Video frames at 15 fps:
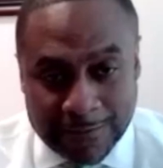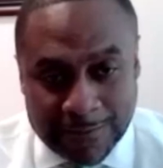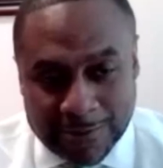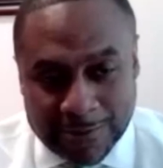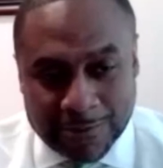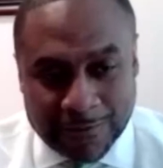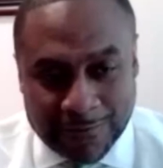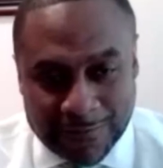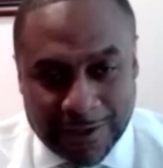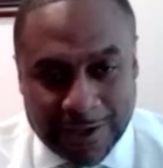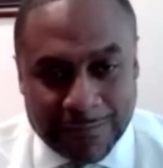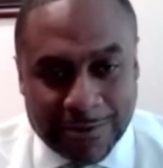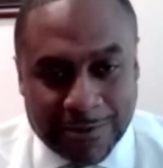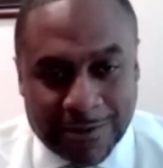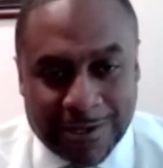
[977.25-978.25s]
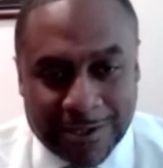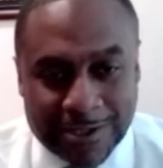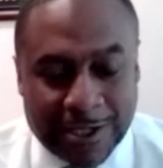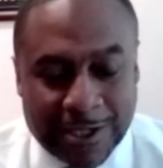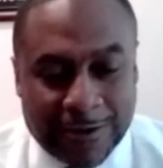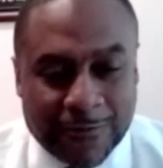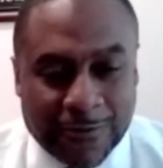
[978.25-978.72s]
So I'll give Gabe a
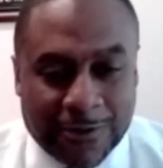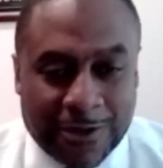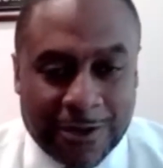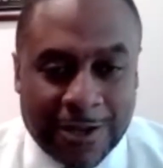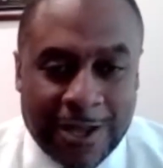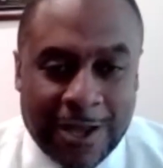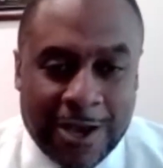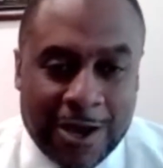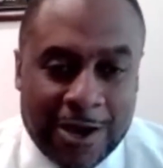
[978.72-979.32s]
shout out for that.